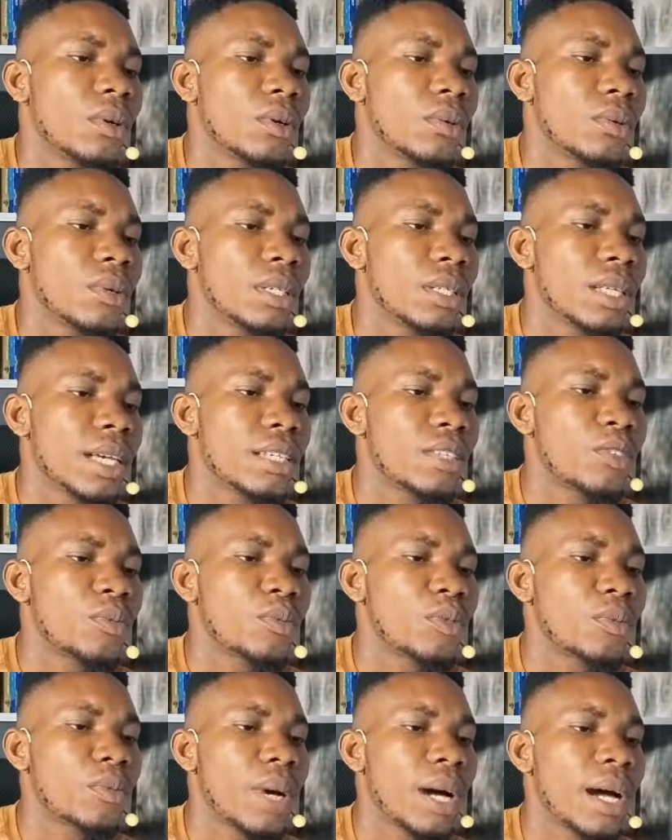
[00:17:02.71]
What is
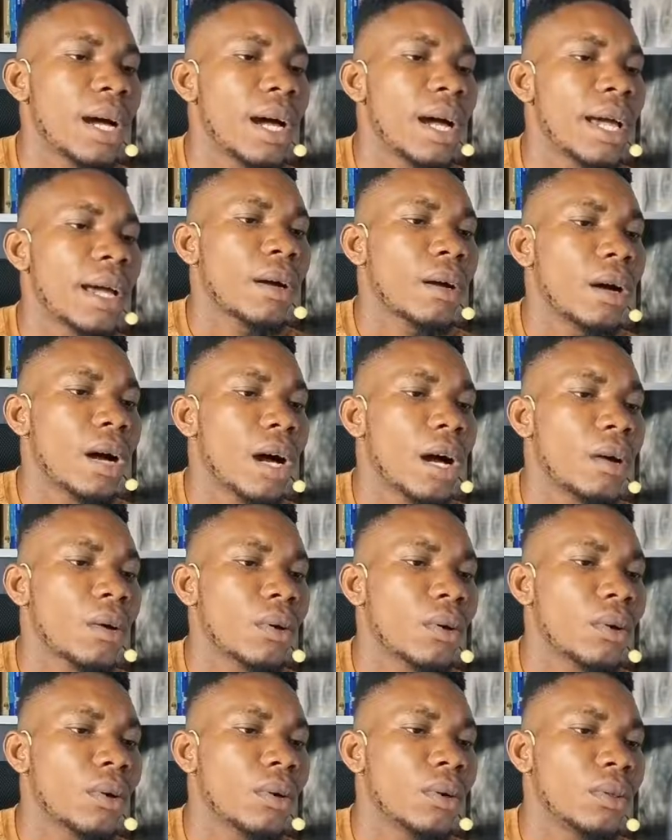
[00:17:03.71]
isopropyl
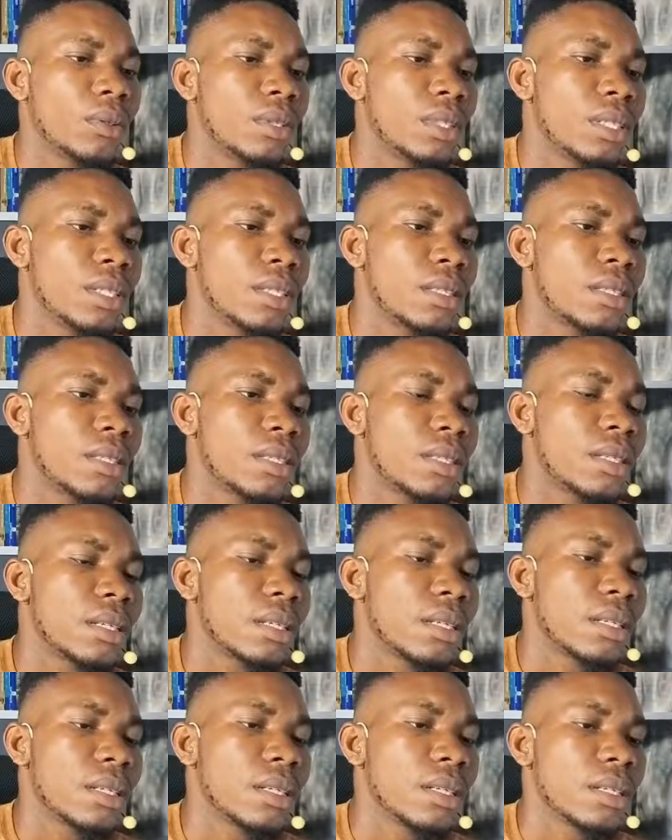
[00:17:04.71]
alcohol? This is
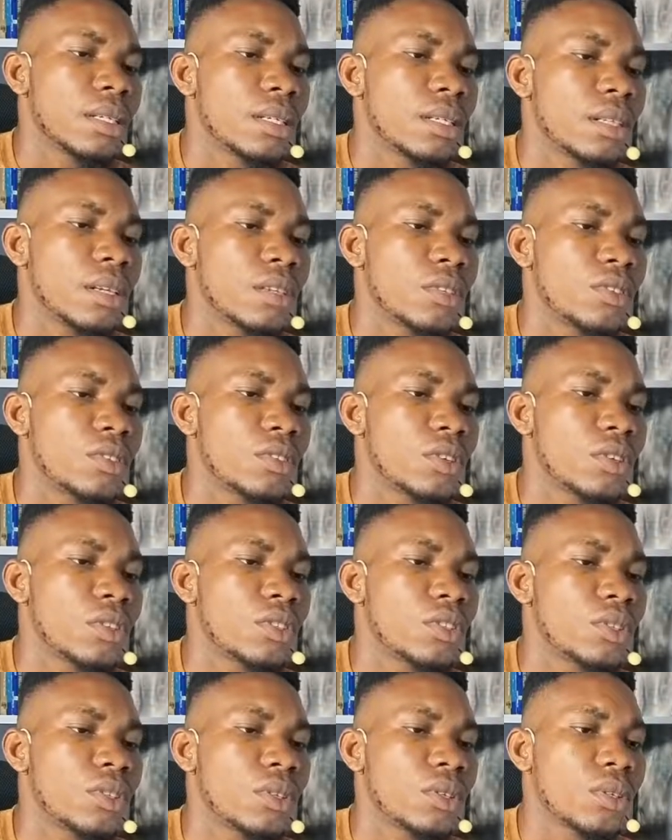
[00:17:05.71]
the
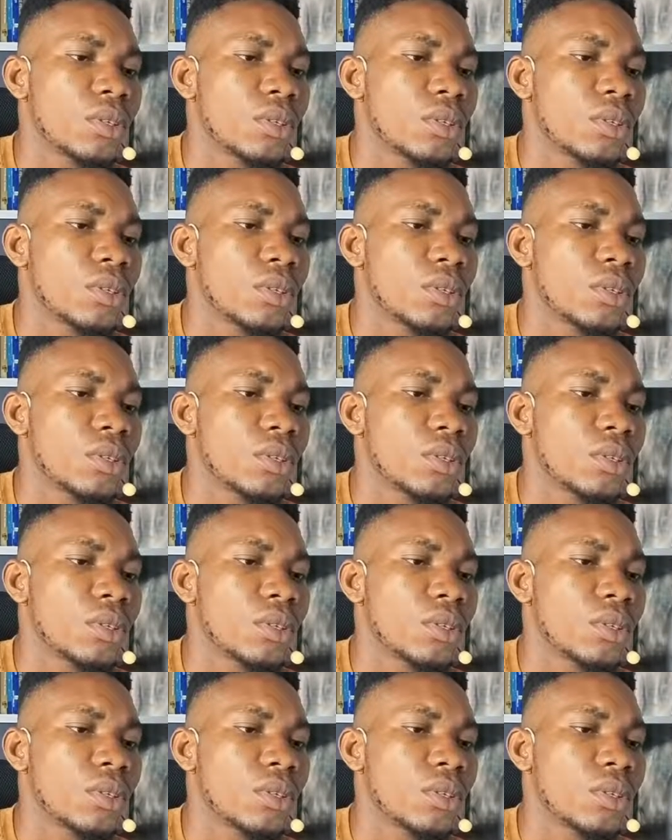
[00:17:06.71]
structure